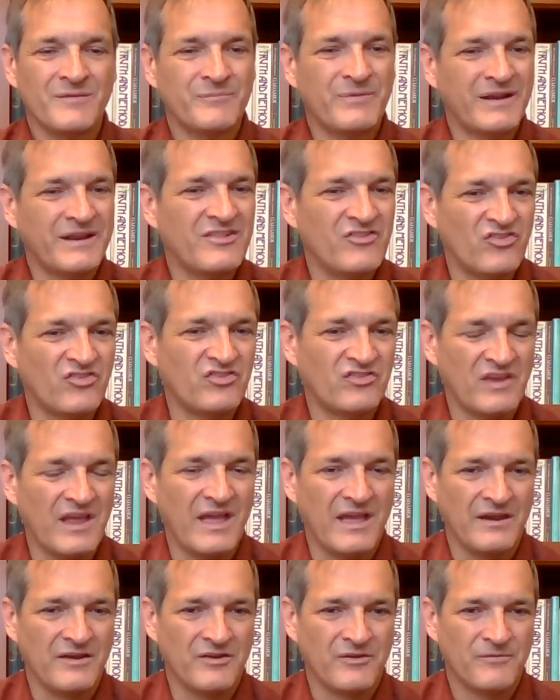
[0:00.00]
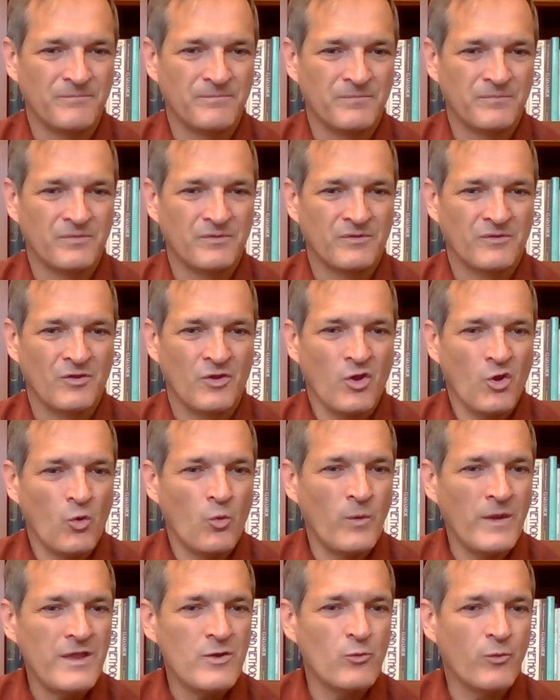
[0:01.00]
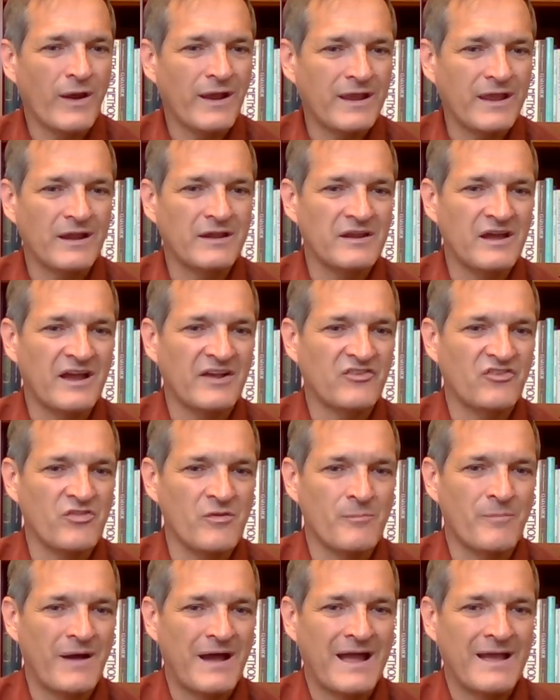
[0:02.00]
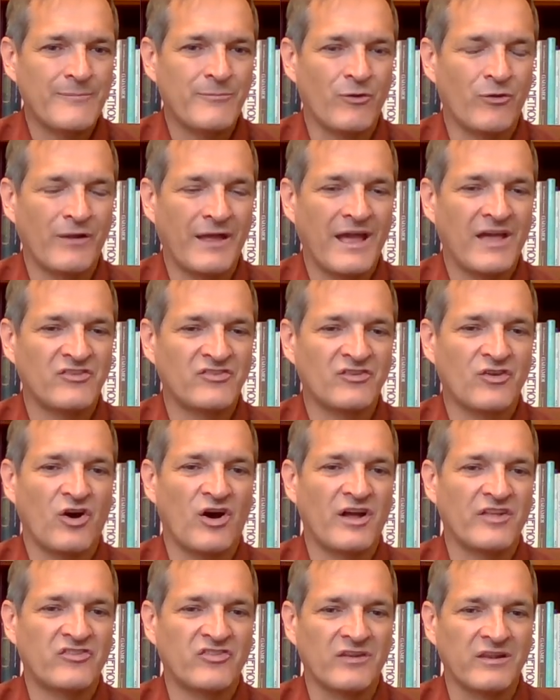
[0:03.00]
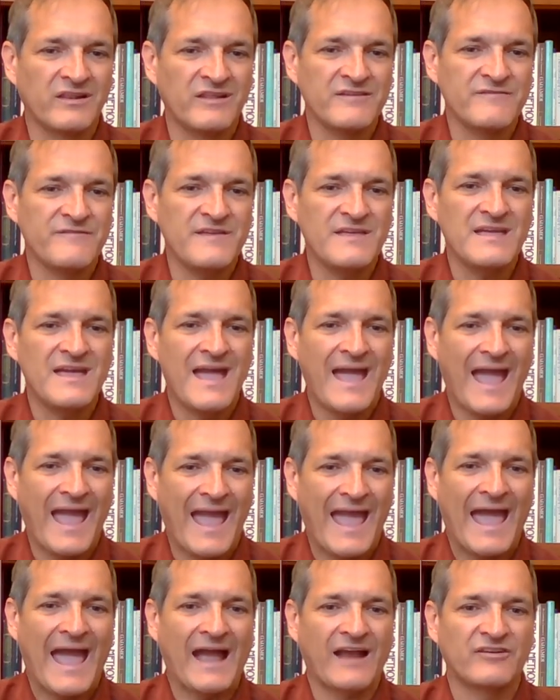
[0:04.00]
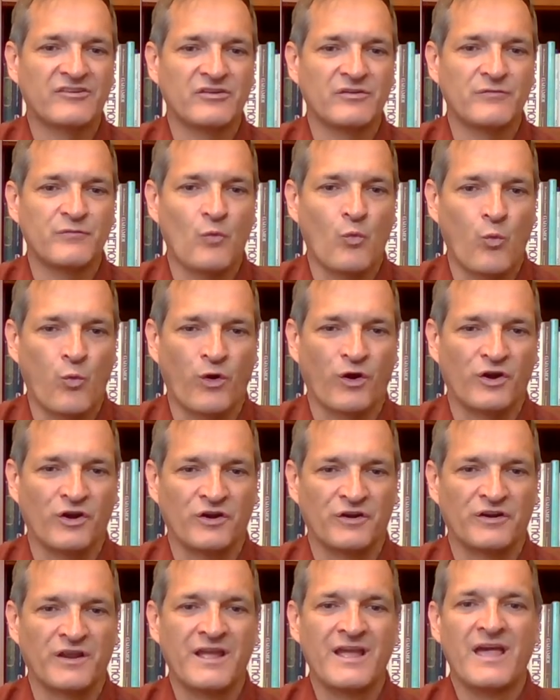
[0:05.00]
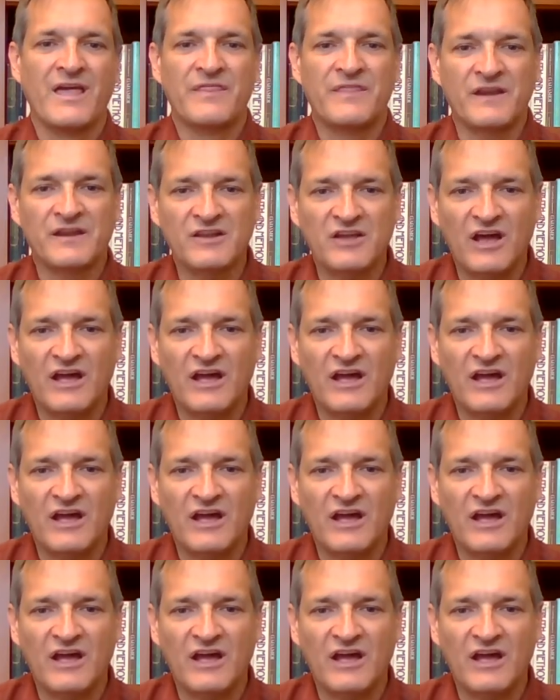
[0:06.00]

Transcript: But instead, we recognize the Bible as God's living, active word that